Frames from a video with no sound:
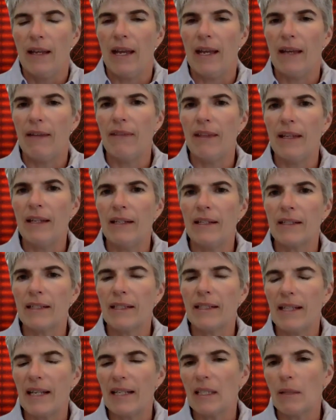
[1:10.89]
and then an
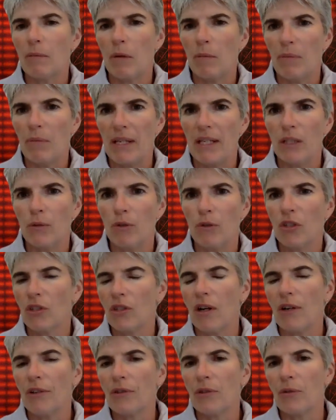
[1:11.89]
assessment piece, which is
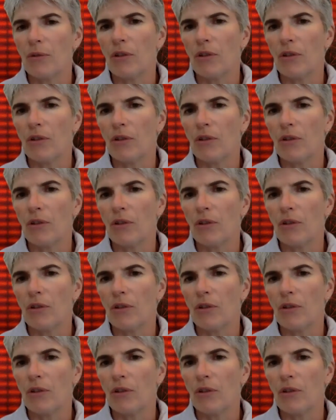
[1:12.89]
also